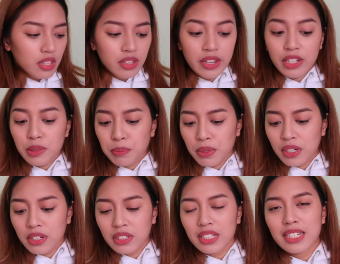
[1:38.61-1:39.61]
Next
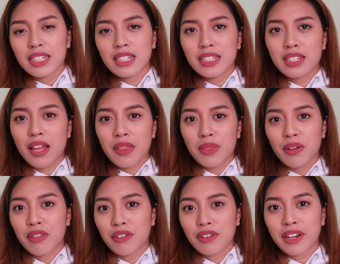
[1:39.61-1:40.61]
product is
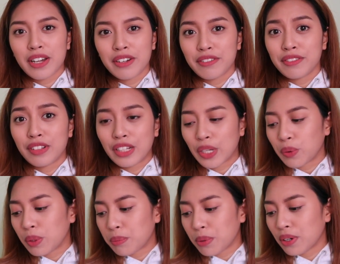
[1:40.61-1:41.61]
another kind of a
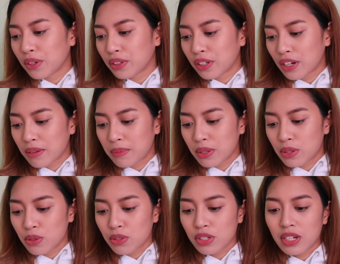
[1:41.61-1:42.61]
liquid product that I've
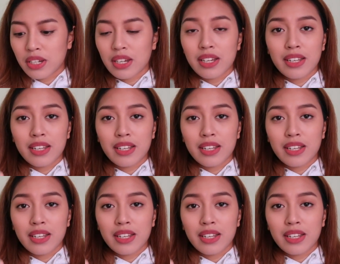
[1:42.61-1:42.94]
been using.